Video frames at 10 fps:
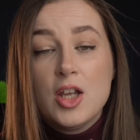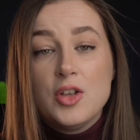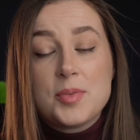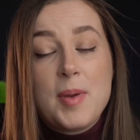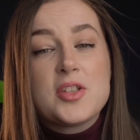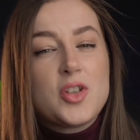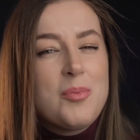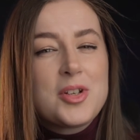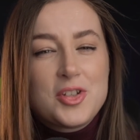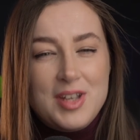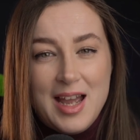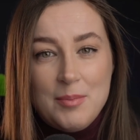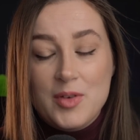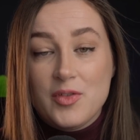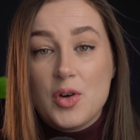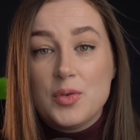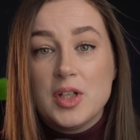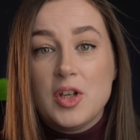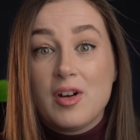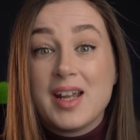You spend so much time of honing
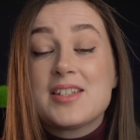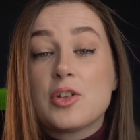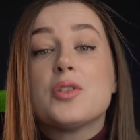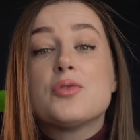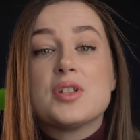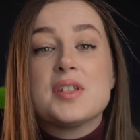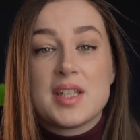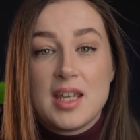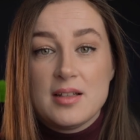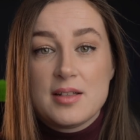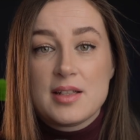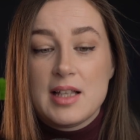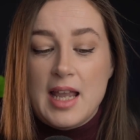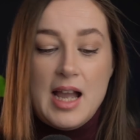your execution skills, like how